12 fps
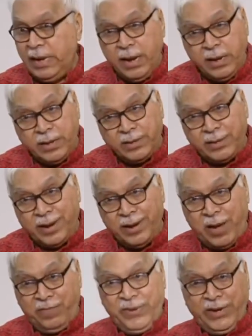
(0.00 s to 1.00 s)

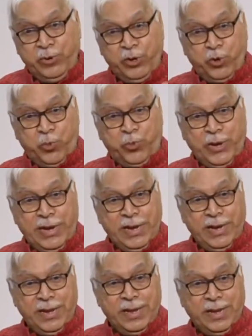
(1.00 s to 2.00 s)
Clandestine, uh, we do it
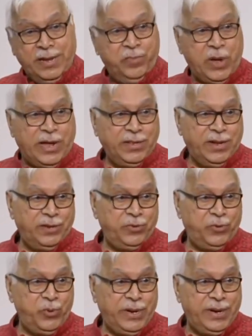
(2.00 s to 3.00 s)
openly, others
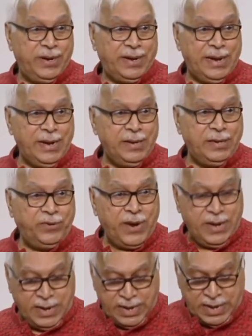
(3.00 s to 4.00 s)
do it uh,
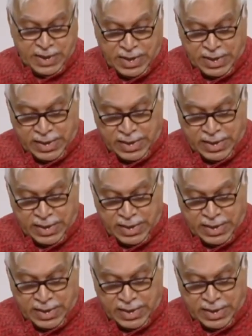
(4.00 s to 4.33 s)
clandestinely.